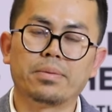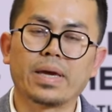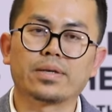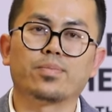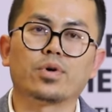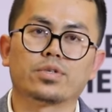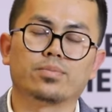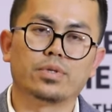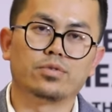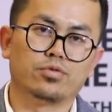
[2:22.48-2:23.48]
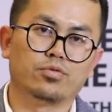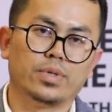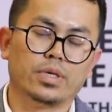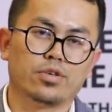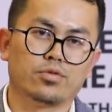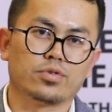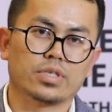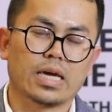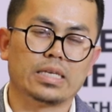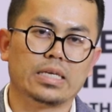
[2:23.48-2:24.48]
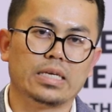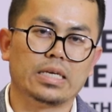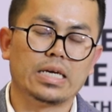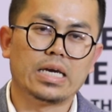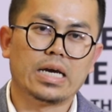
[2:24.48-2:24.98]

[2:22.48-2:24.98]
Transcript: made possible to be used at the